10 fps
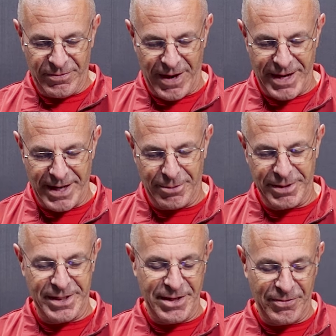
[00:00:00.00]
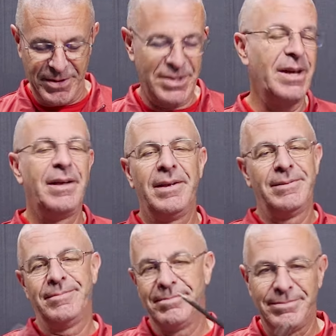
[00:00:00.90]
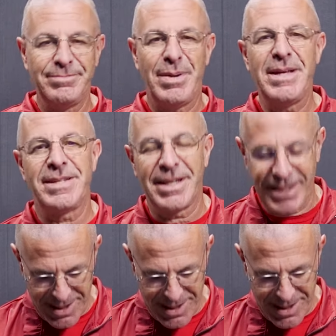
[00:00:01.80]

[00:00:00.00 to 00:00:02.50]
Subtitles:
find out what the difference. Basically,